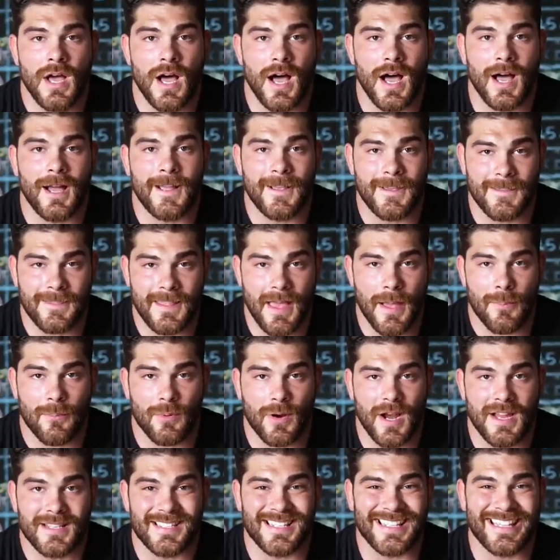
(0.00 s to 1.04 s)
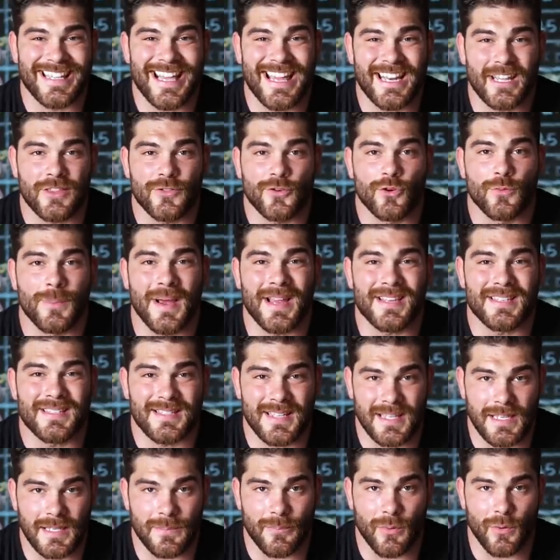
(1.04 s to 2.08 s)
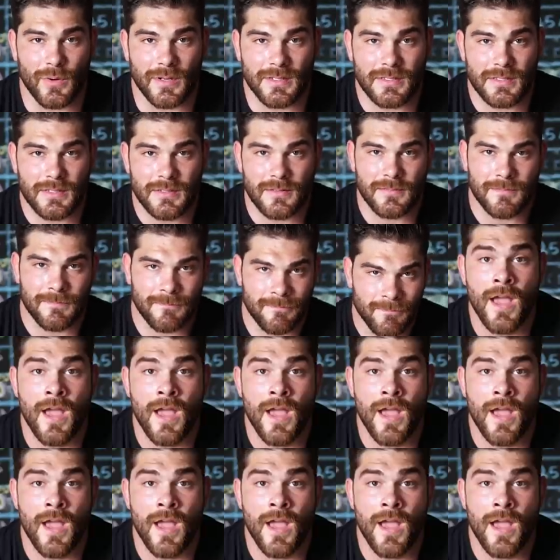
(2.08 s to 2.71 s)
uh, in that press and getting through my sticky points.